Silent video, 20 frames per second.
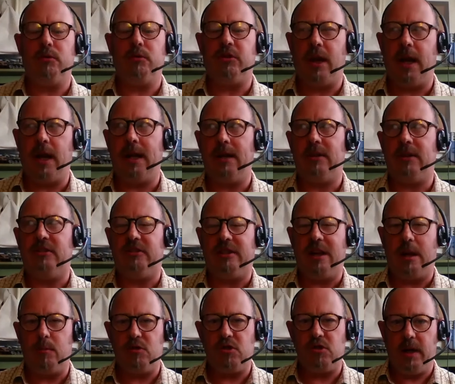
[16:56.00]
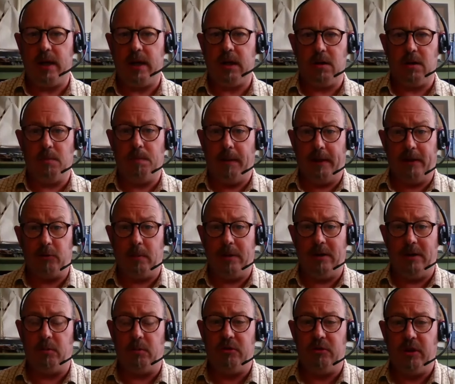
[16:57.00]
was an exceptionally complex
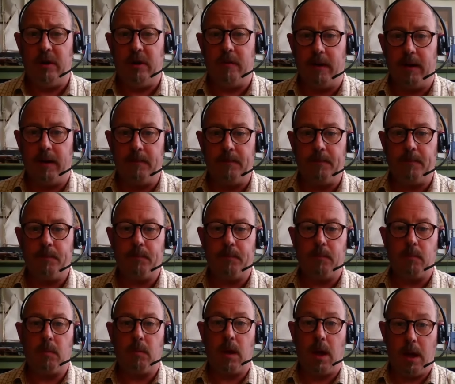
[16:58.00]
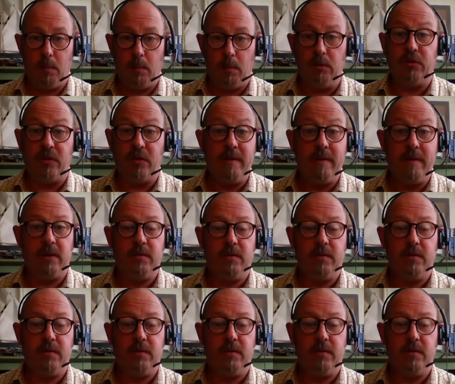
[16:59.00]
piece of machinery. It was very